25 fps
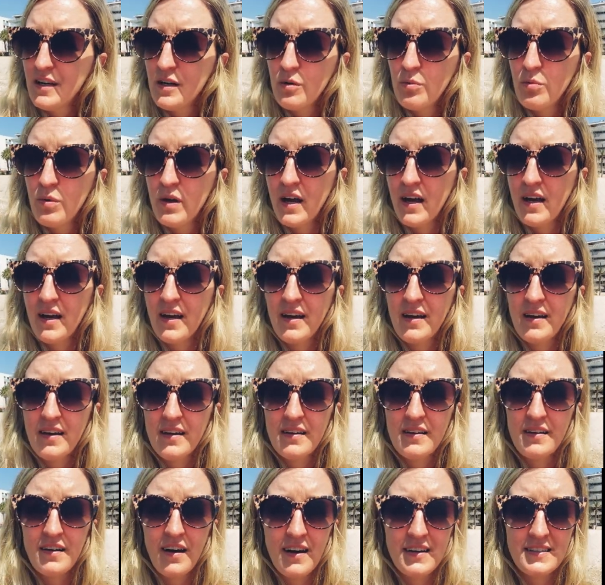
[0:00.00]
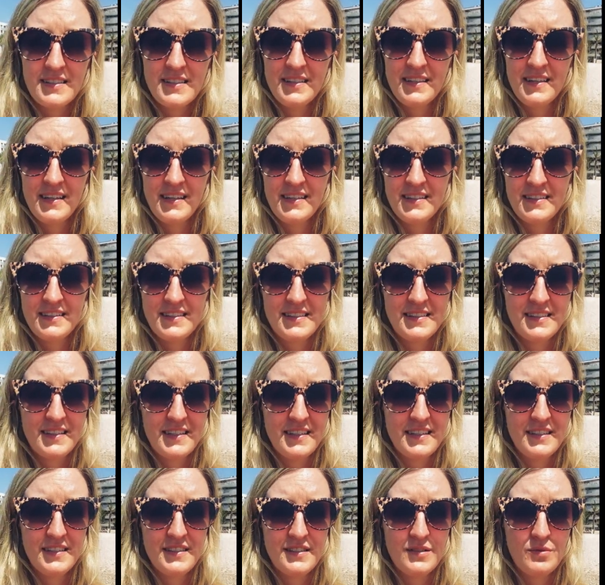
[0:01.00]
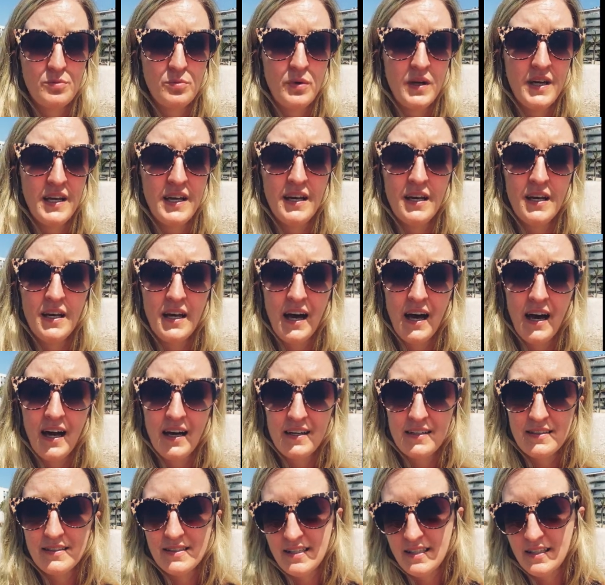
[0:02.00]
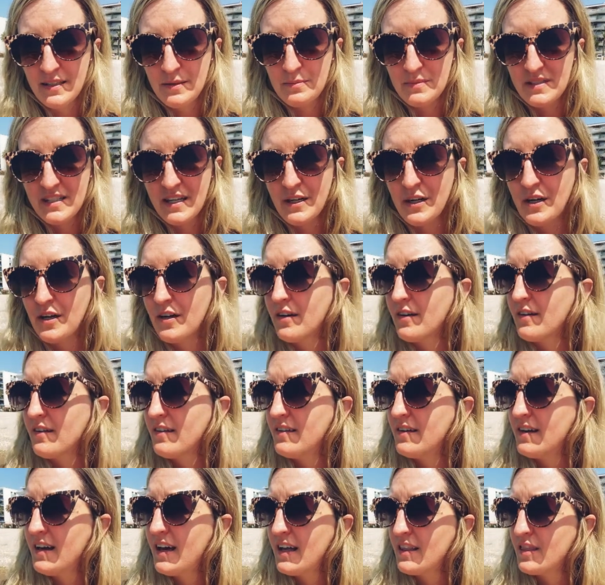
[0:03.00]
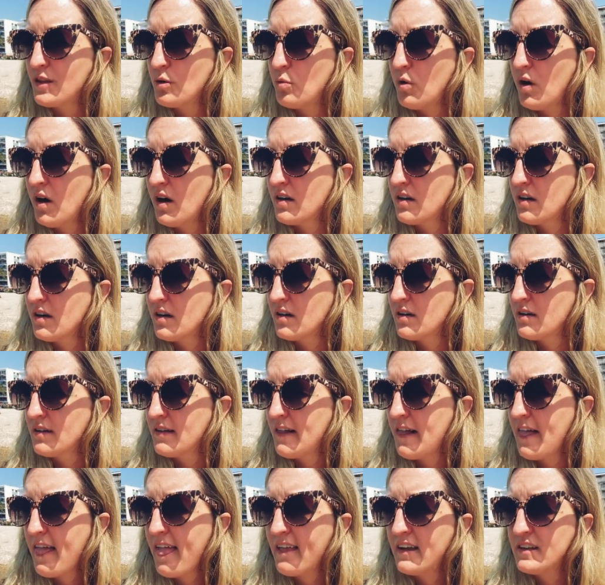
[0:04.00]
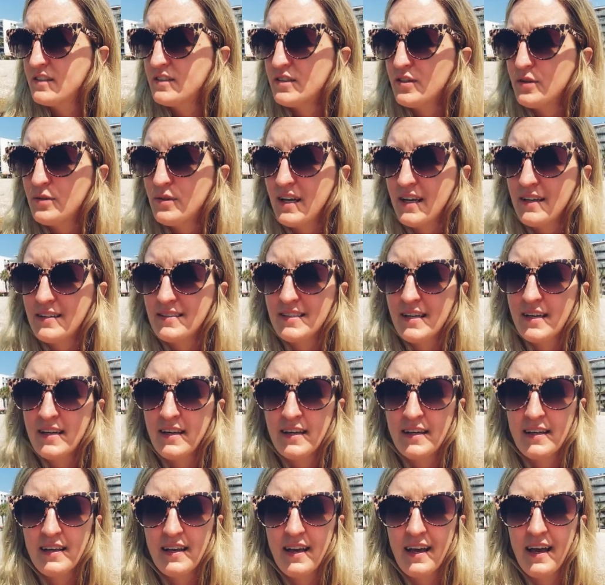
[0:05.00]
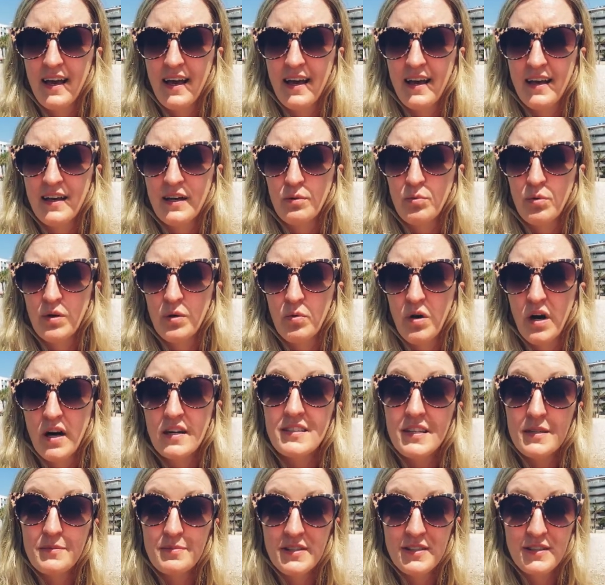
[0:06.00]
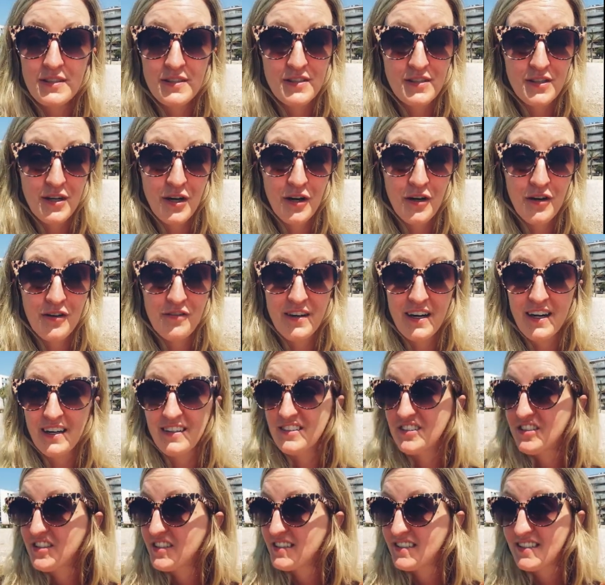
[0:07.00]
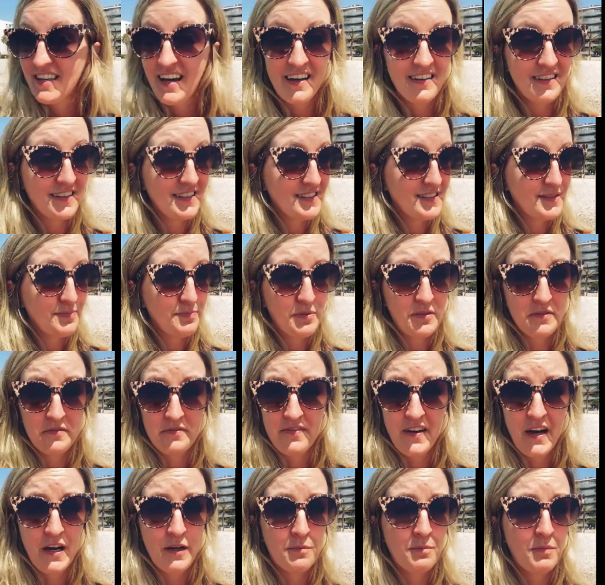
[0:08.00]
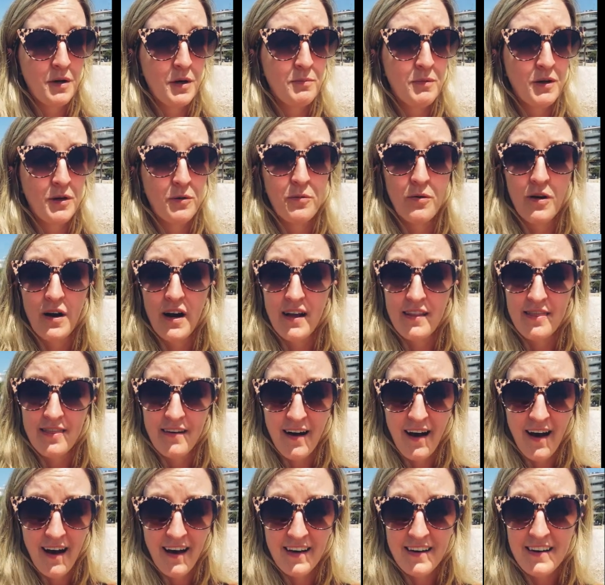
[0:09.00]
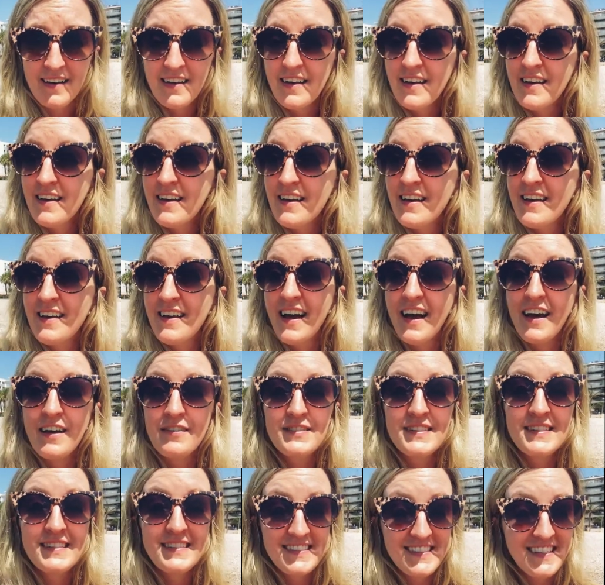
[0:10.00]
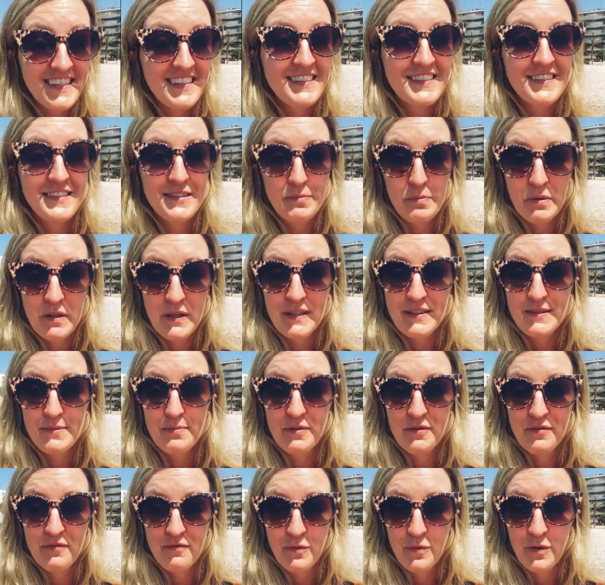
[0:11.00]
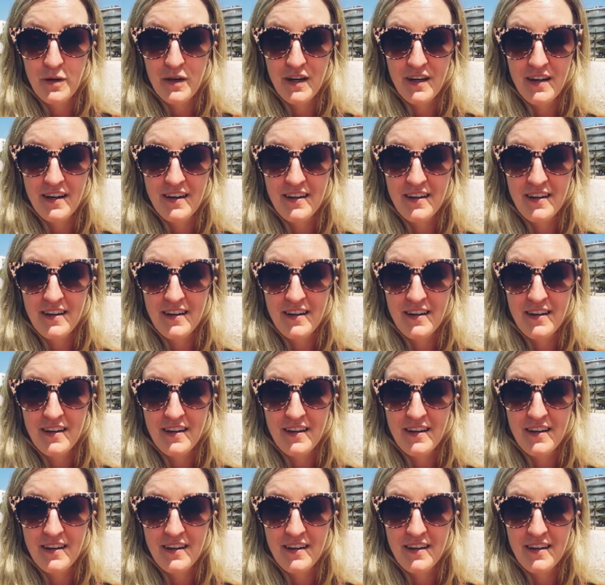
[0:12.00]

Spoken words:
when I got to Nice is we had a team dinner at the water 2 days in, and we walked up to this cove and I just had this profound moment where I thought, I've seen this place before.